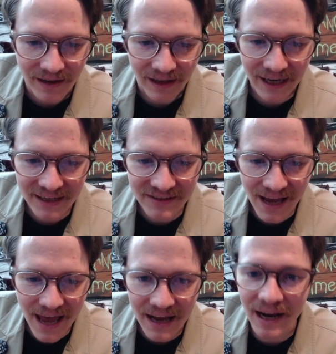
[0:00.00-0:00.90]
Like I
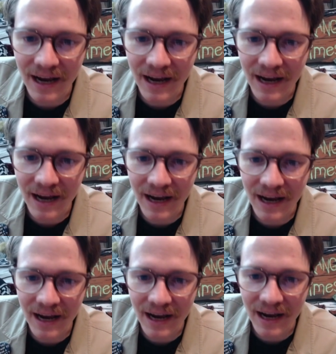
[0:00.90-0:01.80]
said, I'm in high
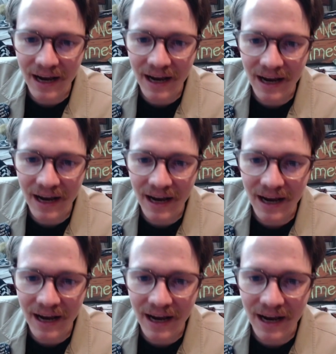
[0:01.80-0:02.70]
demand.
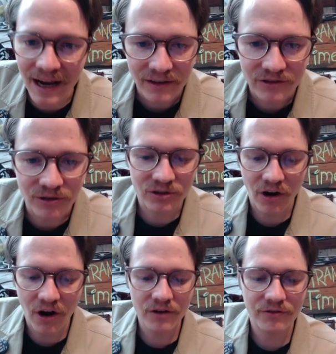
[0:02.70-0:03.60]
So it's
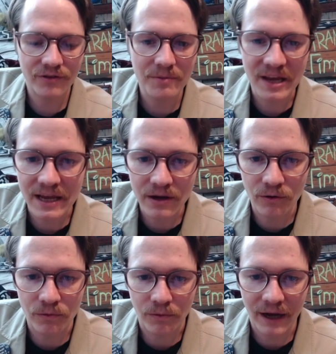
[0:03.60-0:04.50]
hard for me.
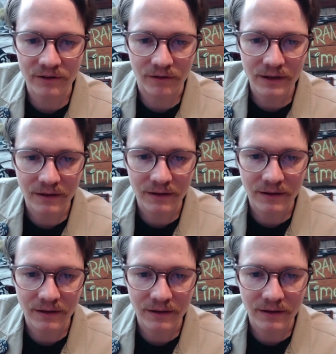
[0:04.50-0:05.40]
Oh, actually,
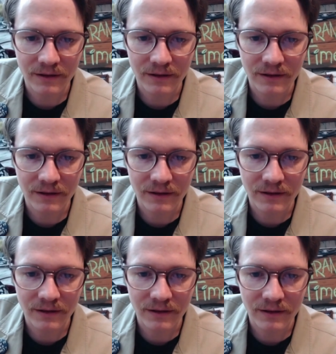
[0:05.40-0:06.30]
that's
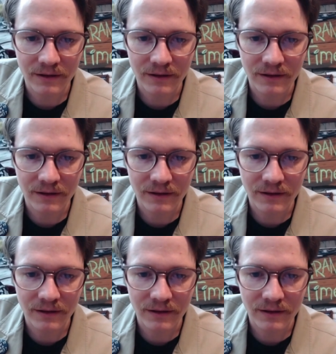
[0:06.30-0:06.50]
what I want.